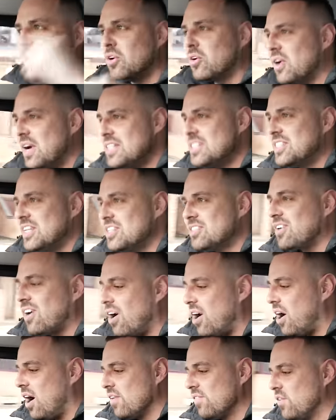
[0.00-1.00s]
I got into this
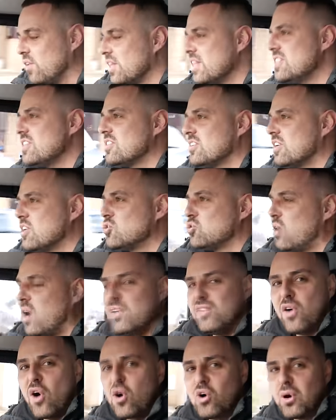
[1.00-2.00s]
car, I thought, this is going to
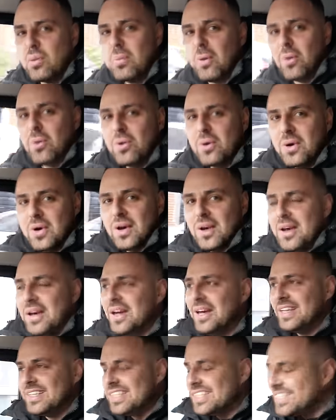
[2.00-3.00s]
drive horrible.
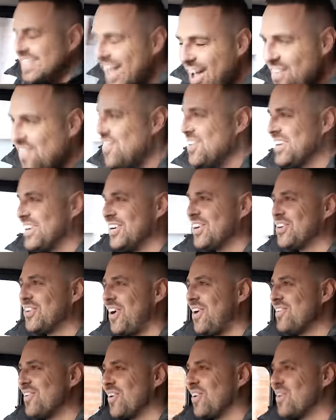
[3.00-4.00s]
This is definitely going to
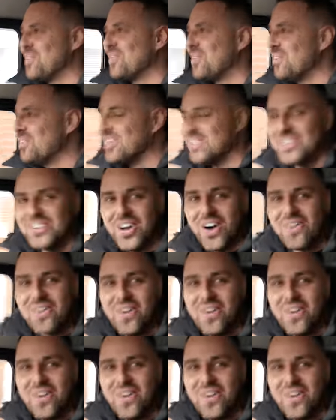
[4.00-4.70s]
drive horrible. But do you know